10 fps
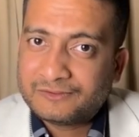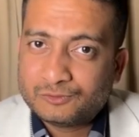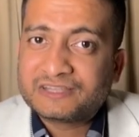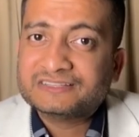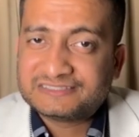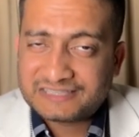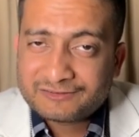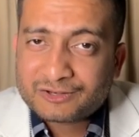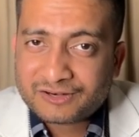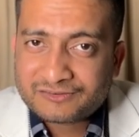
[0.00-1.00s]
You can
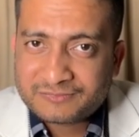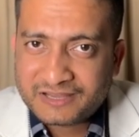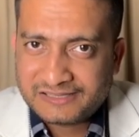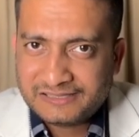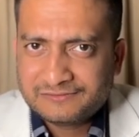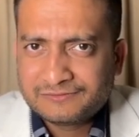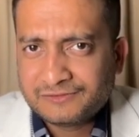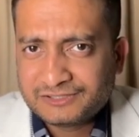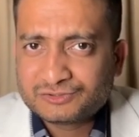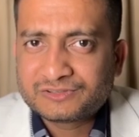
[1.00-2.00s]
save a lot of money,
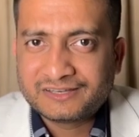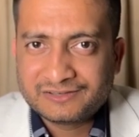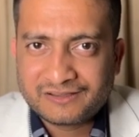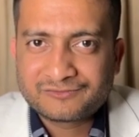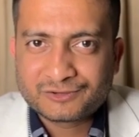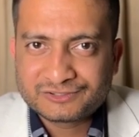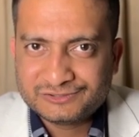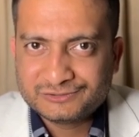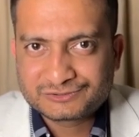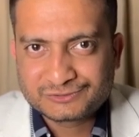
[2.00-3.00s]
which you can of
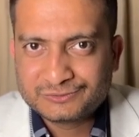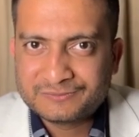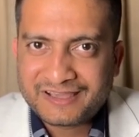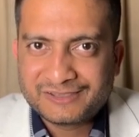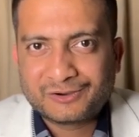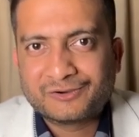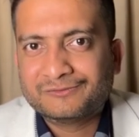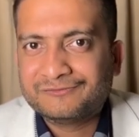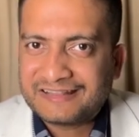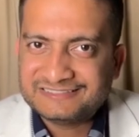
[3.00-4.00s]
course use to buy
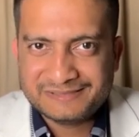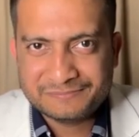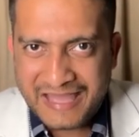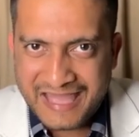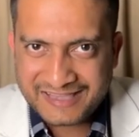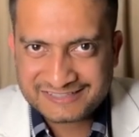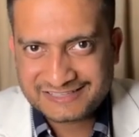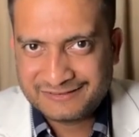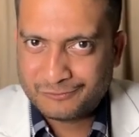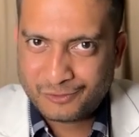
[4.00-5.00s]
your fancy
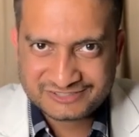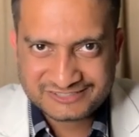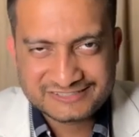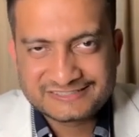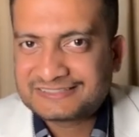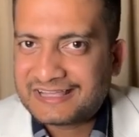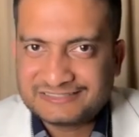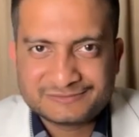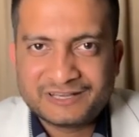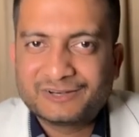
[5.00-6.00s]
bags and watches
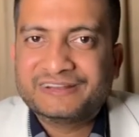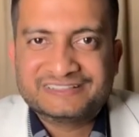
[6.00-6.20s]
and spend on